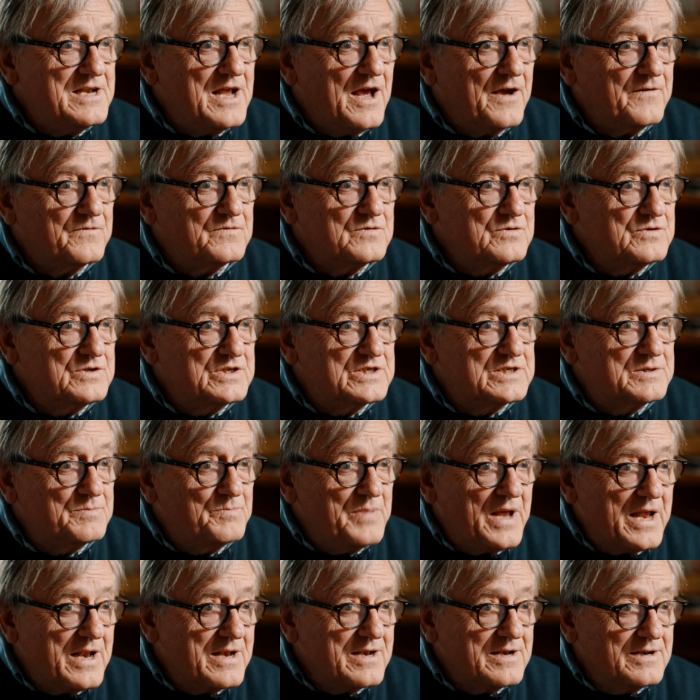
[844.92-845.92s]
have to
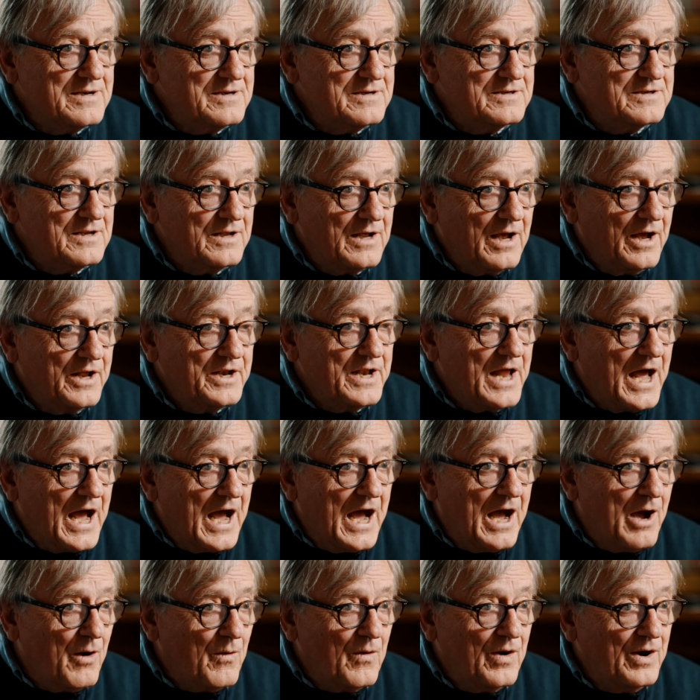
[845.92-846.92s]
spend an
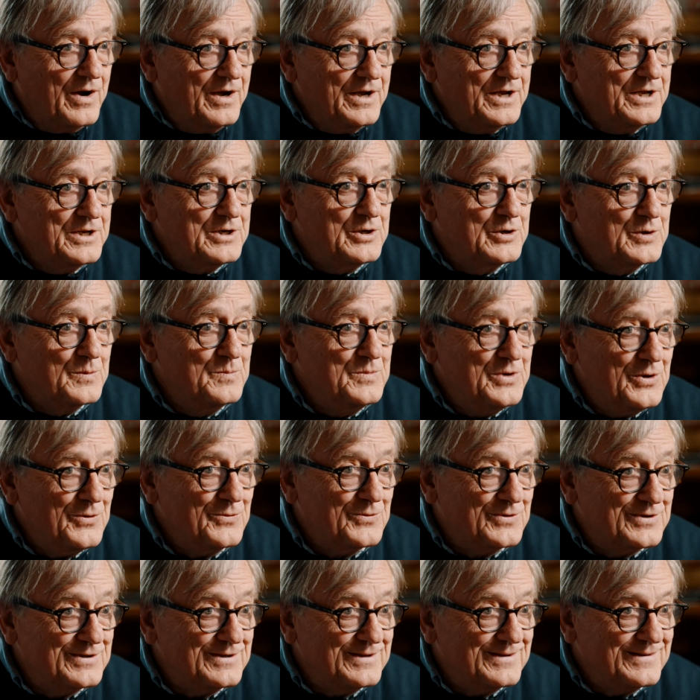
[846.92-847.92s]
hour in
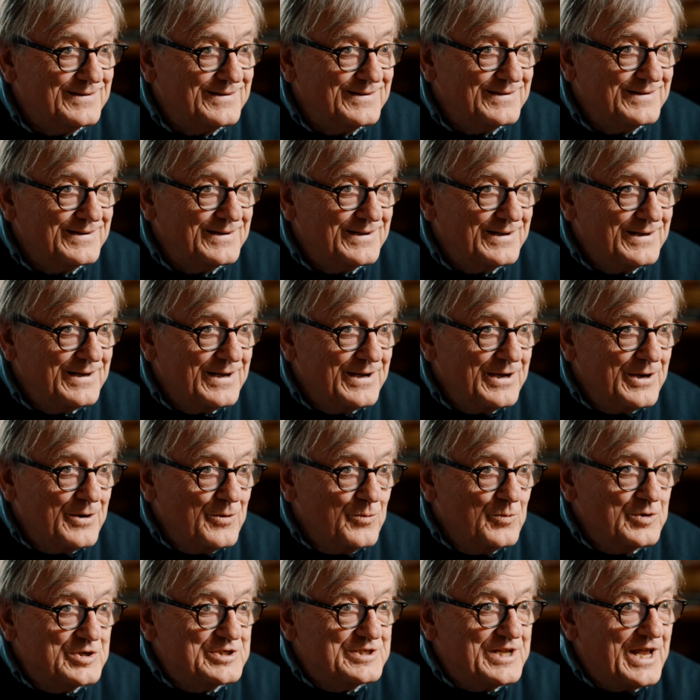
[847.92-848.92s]
commute,
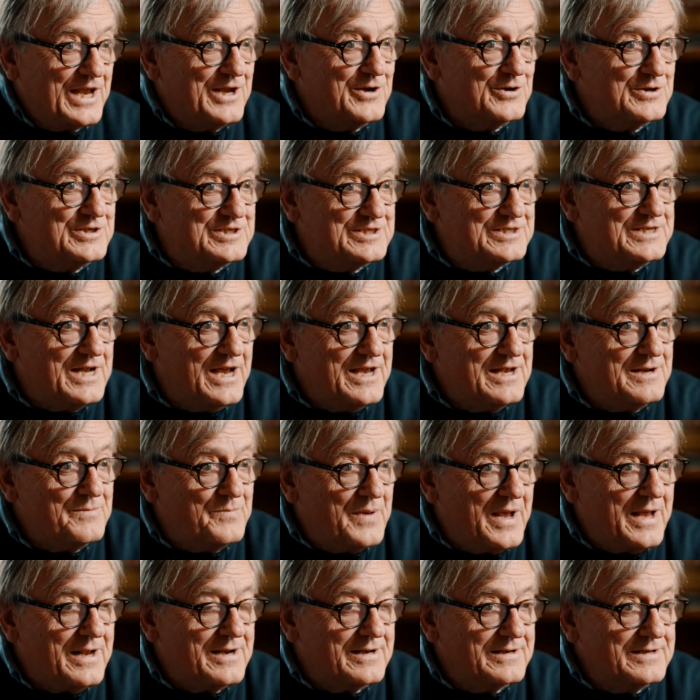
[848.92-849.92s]
which they could stay in
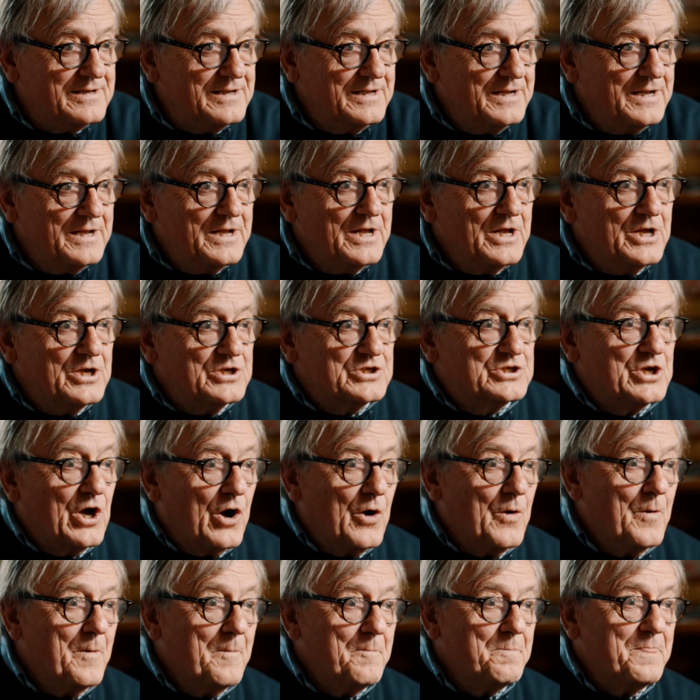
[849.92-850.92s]
bed.
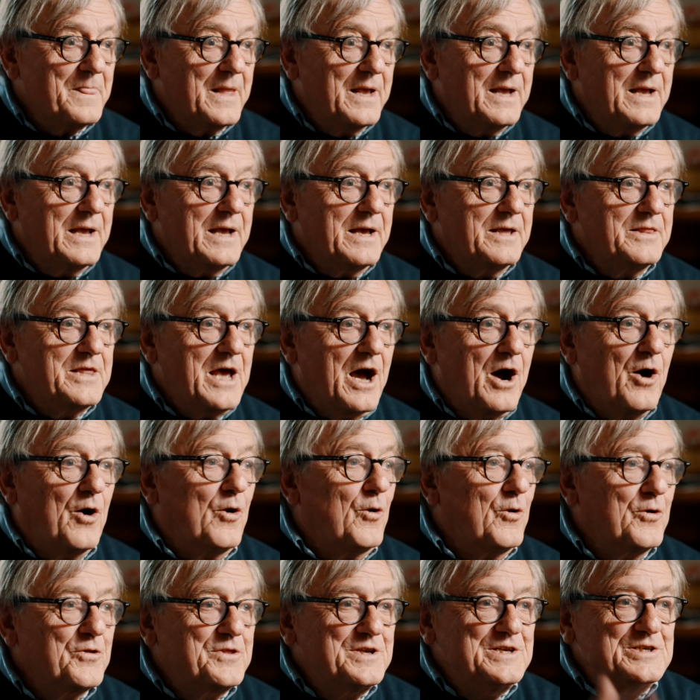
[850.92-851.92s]
So there are
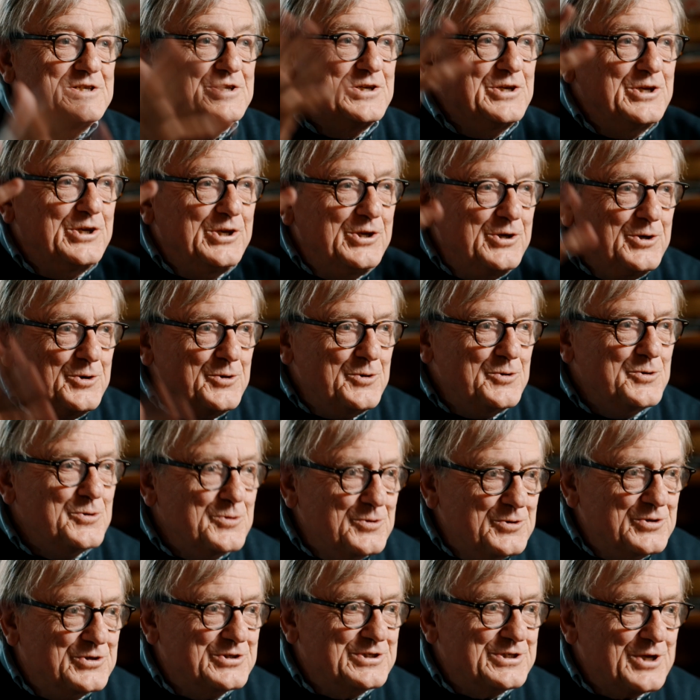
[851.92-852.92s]
all these
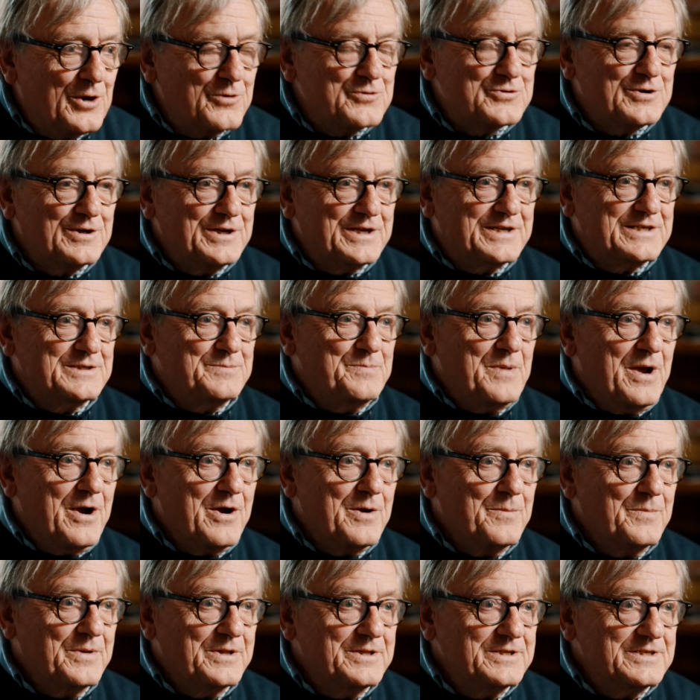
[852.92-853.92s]
huge social
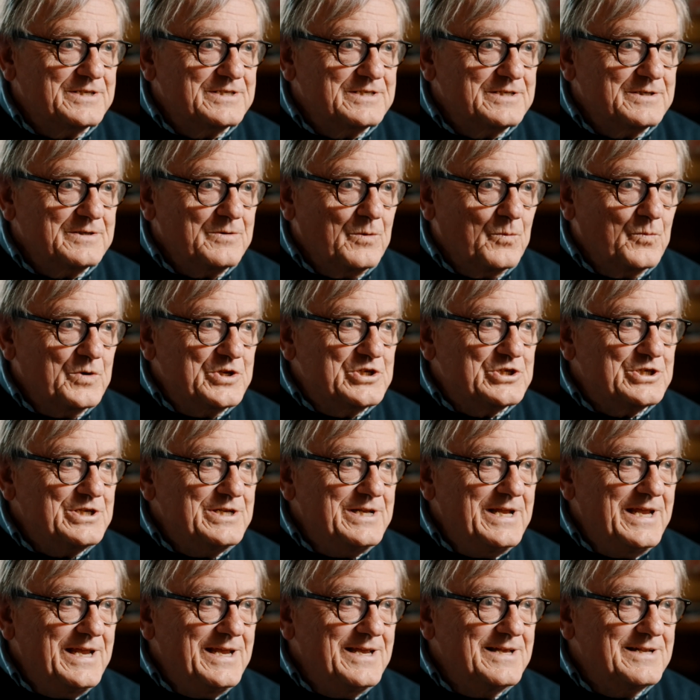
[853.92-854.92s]
experiments which
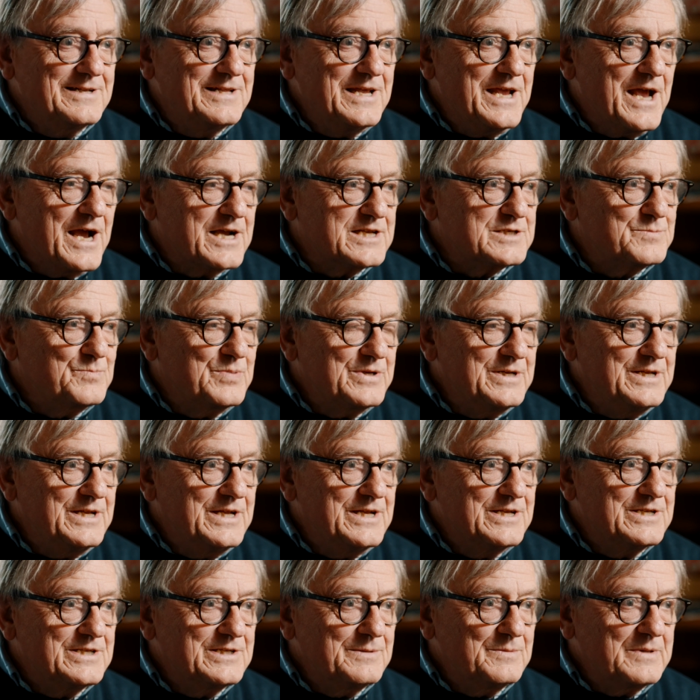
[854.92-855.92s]
need the
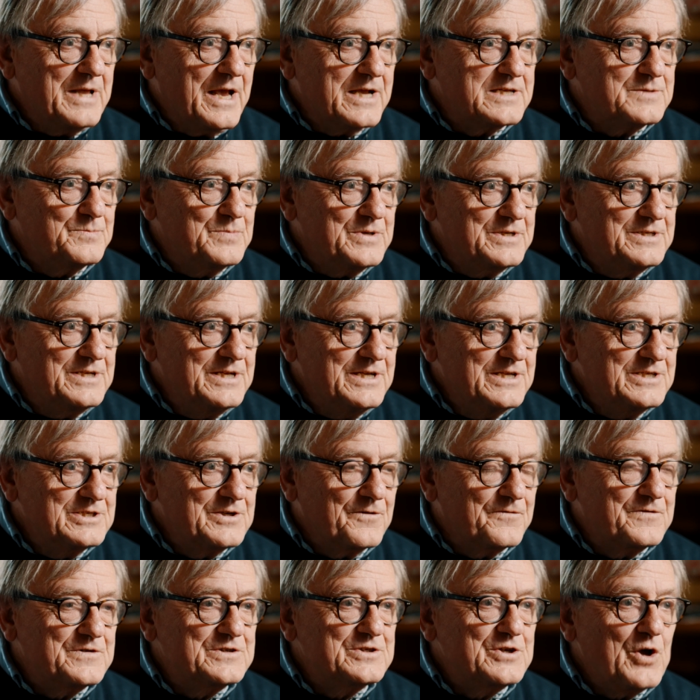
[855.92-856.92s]
expertise
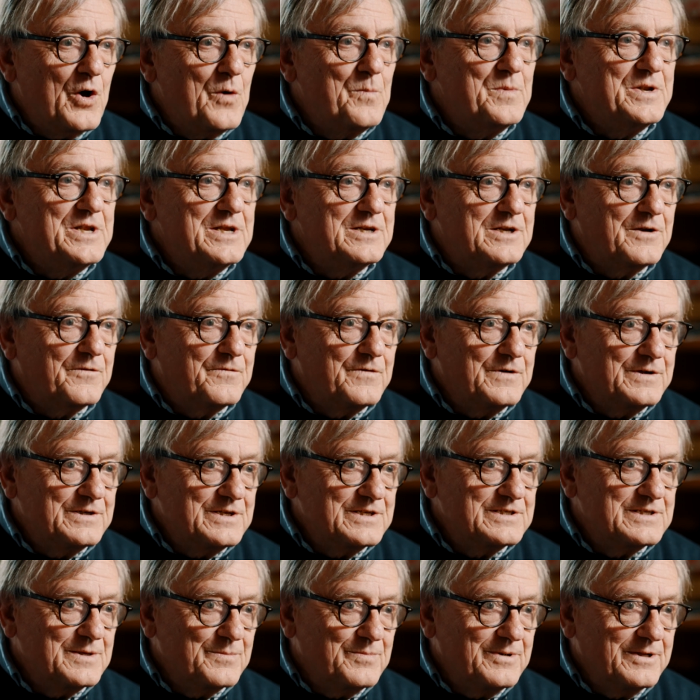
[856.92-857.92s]
of so many different
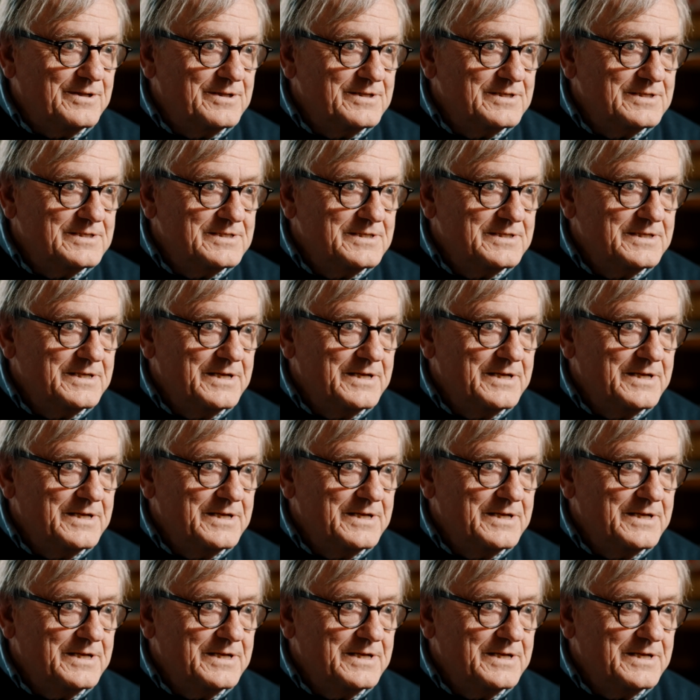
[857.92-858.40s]
disciplines